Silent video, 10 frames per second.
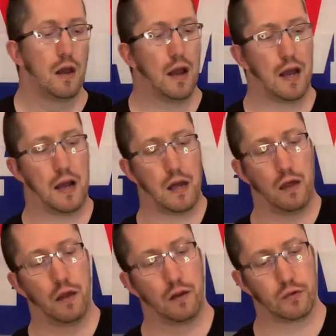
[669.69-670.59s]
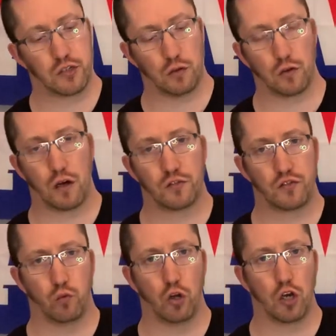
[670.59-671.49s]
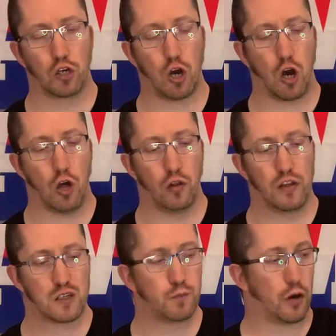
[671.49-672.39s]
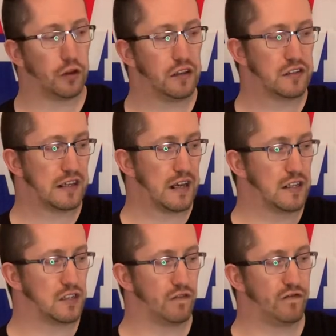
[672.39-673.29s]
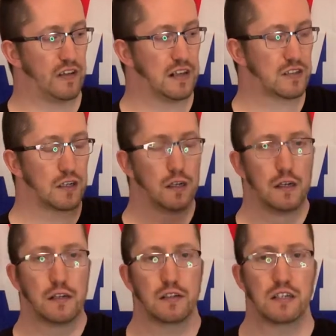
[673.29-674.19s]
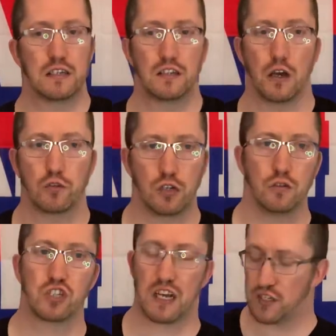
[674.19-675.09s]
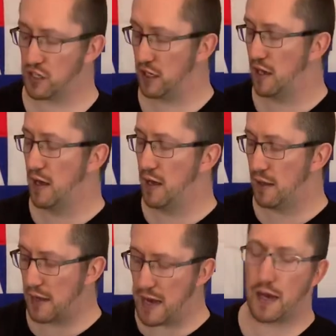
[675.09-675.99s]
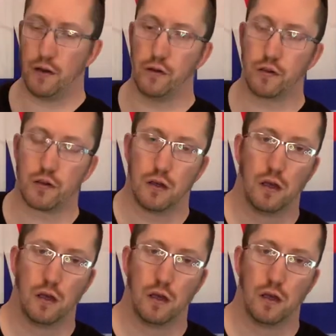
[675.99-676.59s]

and we've still got work on this body to get it to fit the CC02 chassis, and